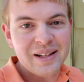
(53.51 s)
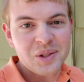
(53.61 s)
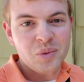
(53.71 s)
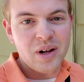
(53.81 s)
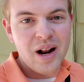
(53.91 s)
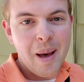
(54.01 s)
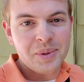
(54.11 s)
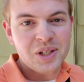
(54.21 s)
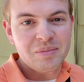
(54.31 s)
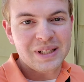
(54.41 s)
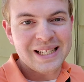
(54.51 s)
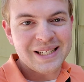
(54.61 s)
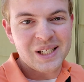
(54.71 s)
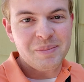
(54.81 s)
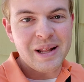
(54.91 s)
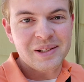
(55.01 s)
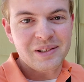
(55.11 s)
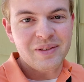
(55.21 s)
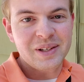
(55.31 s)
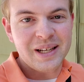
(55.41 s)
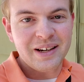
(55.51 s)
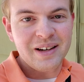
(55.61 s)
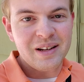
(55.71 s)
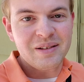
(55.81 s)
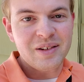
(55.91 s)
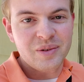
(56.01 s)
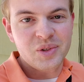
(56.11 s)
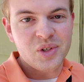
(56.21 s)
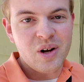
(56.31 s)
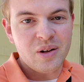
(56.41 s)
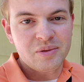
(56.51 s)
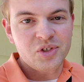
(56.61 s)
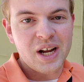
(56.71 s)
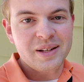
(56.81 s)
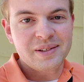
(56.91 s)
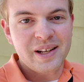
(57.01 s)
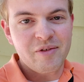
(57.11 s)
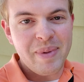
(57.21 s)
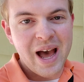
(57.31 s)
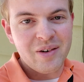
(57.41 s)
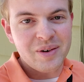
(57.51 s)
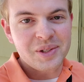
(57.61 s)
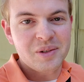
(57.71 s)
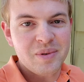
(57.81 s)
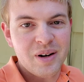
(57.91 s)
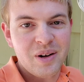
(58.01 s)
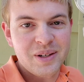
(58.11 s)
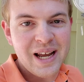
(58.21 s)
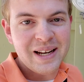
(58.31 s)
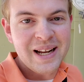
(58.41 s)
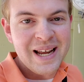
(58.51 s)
That's one option, but that's expensive because then you need to install a giant set of batteries to run all night.